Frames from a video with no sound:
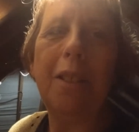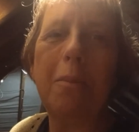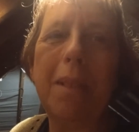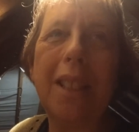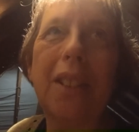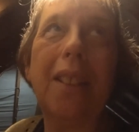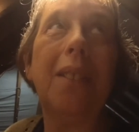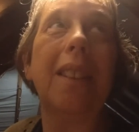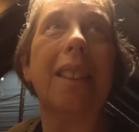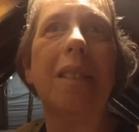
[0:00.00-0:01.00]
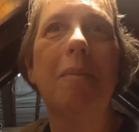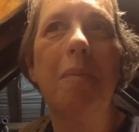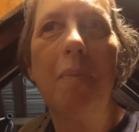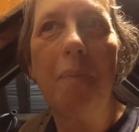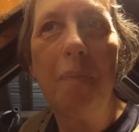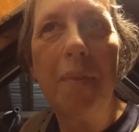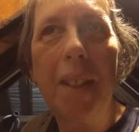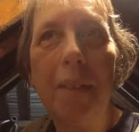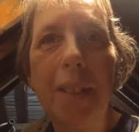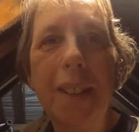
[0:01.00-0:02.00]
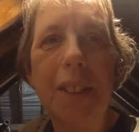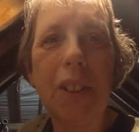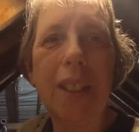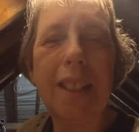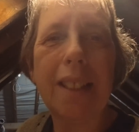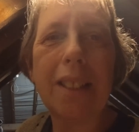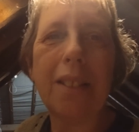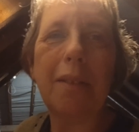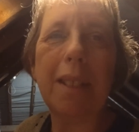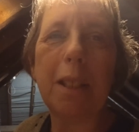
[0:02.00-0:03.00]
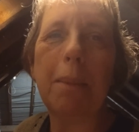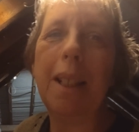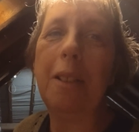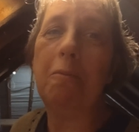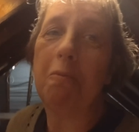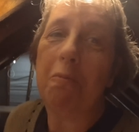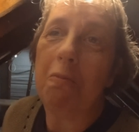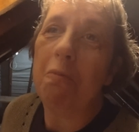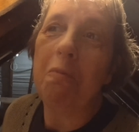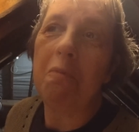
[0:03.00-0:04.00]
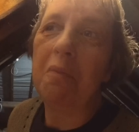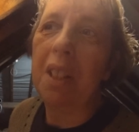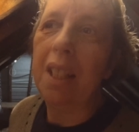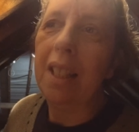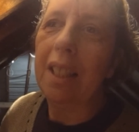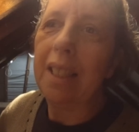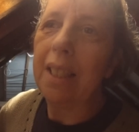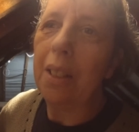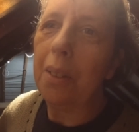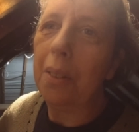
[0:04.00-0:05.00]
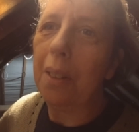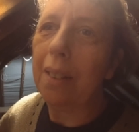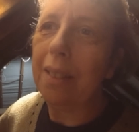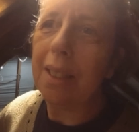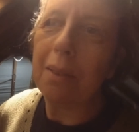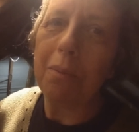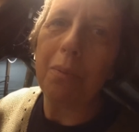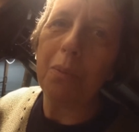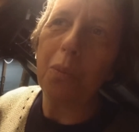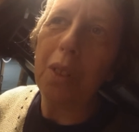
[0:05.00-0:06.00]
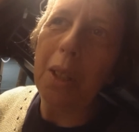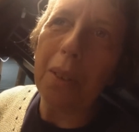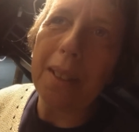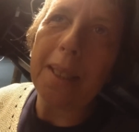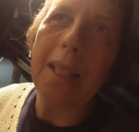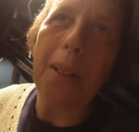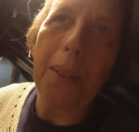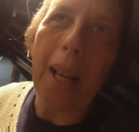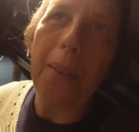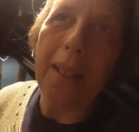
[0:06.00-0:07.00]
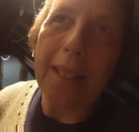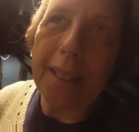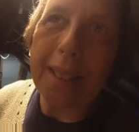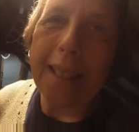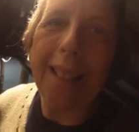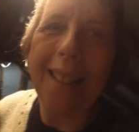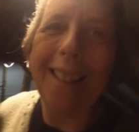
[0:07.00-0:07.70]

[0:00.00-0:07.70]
little mystery, which I'm going to try and sort of explain. So I just really wanted to know how it is